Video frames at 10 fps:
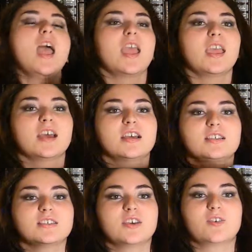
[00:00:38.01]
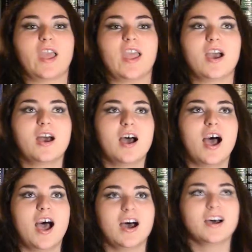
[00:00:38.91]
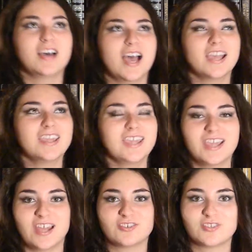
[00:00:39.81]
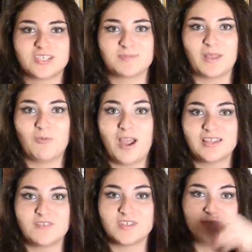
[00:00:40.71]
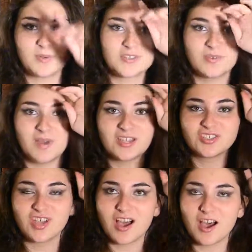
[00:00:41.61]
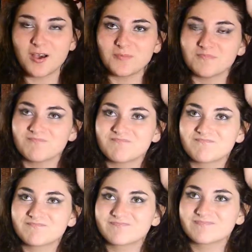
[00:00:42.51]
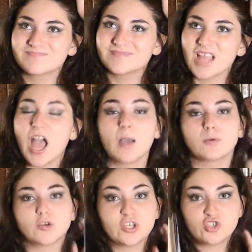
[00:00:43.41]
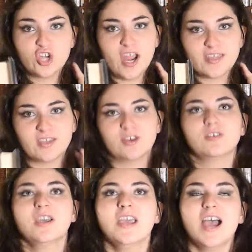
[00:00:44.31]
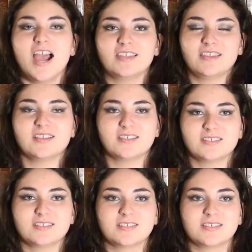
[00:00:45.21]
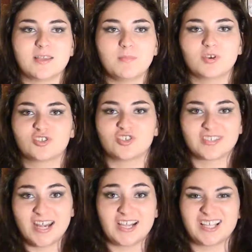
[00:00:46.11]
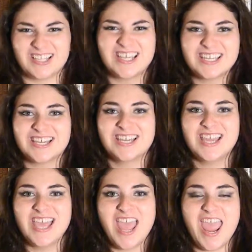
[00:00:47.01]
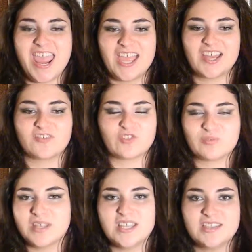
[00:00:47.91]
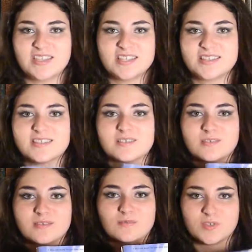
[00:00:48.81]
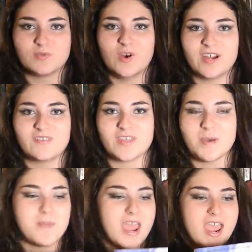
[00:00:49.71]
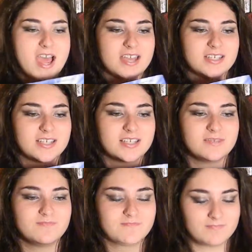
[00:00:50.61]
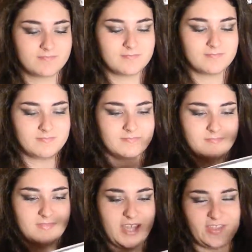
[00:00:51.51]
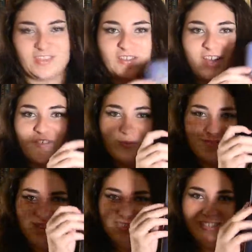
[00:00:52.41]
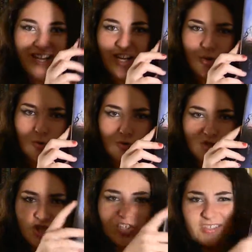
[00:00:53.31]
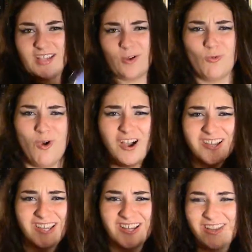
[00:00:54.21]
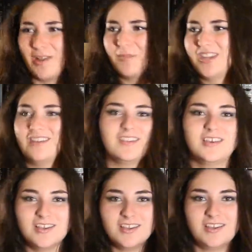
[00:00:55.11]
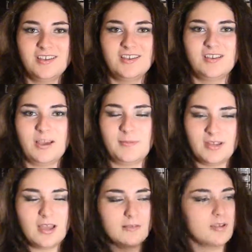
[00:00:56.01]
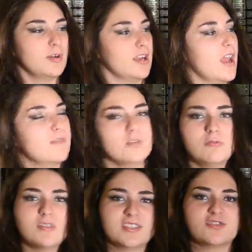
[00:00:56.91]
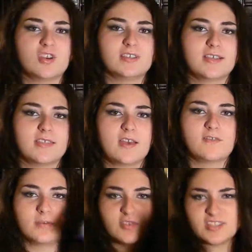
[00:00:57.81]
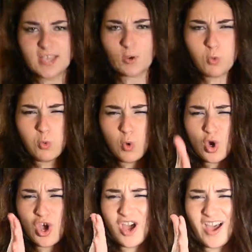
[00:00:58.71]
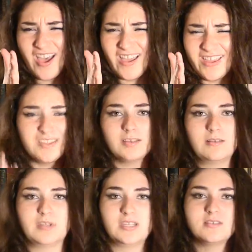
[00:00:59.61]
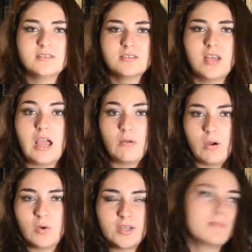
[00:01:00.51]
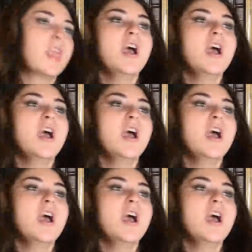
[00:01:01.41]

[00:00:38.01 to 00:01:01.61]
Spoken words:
And, okay, I can't actually explain why I love this book so much. I'm going to try, though. I think some books just kind of click, and for me, this was one of them, and I thought the cover was actually kind of cool. She's just, like, walking. I mean, come on, everyone wants a shot like that of them just like, what? I mean, I want one.